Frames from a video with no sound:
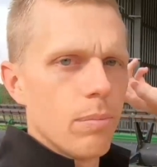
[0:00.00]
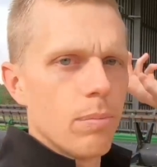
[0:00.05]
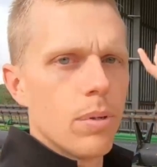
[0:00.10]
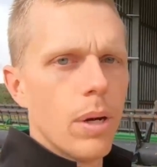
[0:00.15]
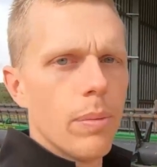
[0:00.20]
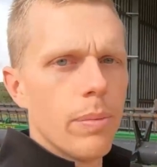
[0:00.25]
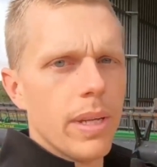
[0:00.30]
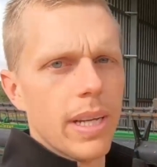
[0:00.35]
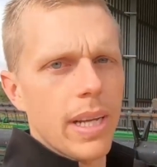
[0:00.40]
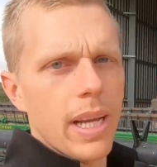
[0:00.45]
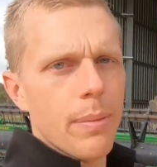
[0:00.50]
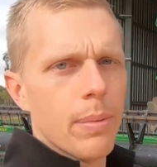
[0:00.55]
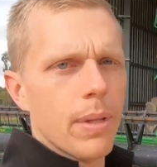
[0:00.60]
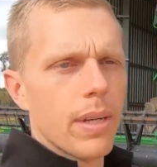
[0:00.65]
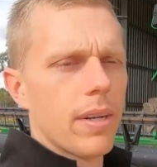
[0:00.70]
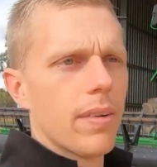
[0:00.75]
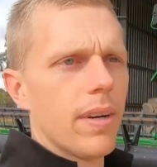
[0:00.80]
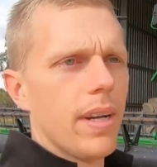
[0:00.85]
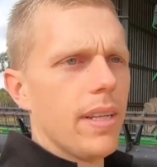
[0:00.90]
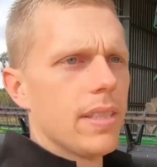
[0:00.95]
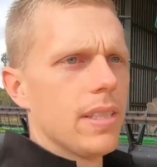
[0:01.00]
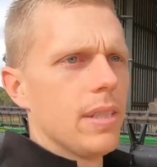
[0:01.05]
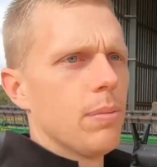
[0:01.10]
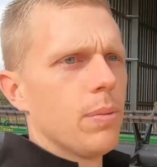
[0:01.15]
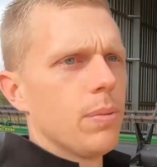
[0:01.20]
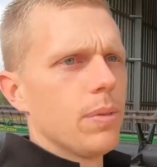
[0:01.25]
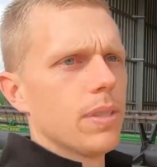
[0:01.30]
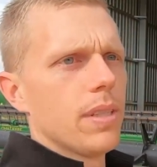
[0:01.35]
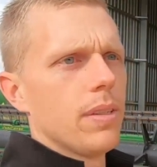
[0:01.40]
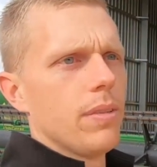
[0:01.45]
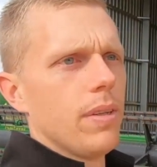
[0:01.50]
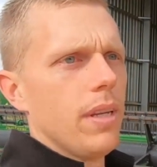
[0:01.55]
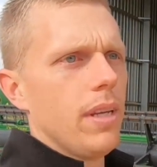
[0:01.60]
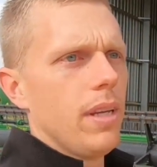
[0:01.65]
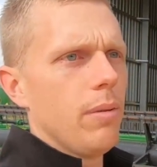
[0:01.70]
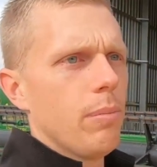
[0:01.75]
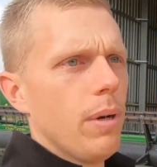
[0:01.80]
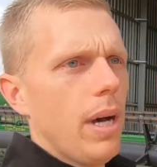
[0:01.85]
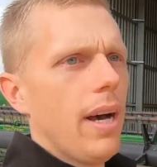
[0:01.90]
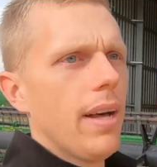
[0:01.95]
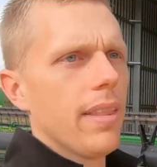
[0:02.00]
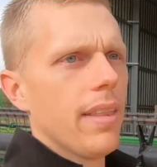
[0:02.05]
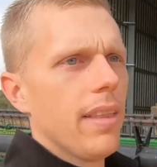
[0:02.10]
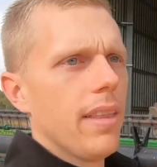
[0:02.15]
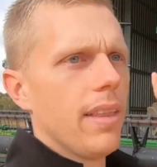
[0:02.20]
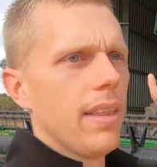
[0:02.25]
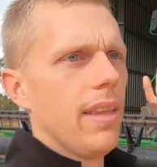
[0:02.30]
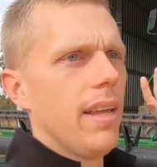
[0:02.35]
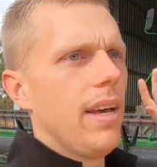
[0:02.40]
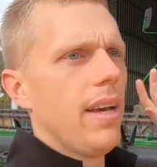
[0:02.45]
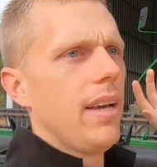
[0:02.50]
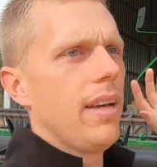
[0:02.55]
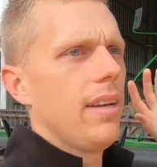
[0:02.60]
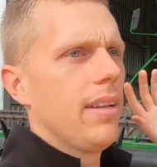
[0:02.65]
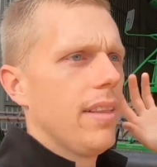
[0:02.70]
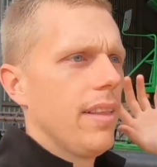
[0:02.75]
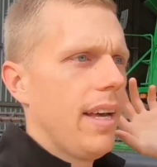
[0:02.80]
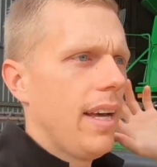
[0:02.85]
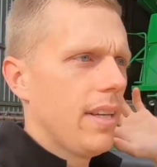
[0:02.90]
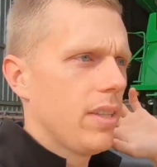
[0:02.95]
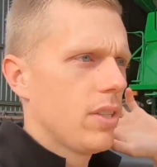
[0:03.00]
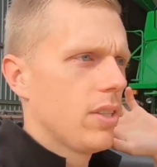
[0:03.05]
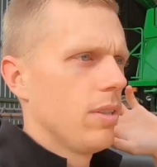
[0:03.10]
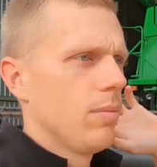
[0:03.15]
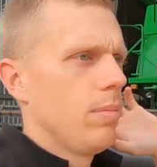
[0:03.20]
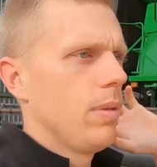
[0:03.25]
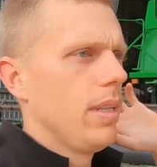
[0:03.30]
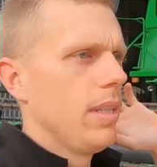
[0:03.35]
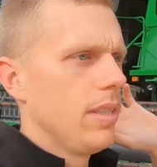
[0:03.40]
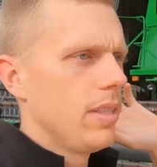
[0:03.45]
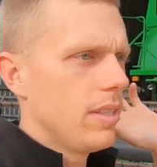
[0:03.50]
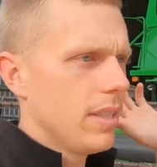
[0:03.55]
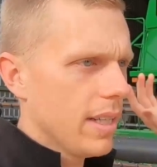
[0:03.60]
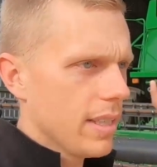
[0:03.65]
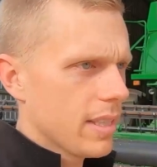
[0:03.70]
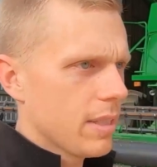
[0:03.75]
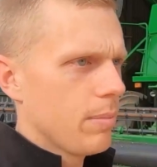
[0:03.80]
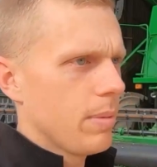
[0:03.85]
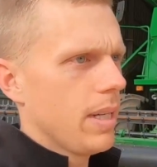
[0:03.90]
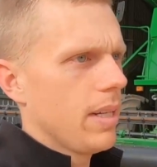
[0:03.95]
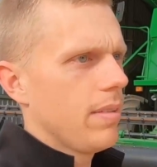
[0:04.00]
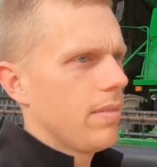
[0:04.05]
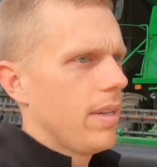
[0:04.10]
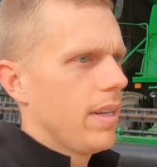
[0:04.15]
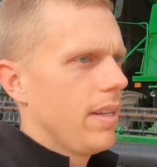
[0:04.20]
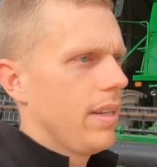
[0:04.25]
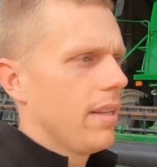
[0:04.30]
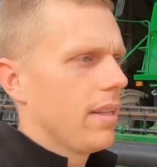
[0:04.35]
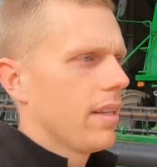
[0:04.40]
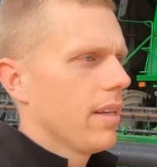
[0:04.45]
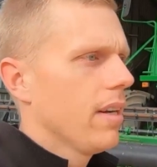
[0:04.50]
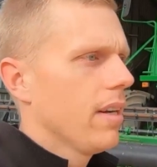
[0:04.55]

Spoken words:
Probably a couple of grease nipples still to hit, but other than that, that should be just about ready to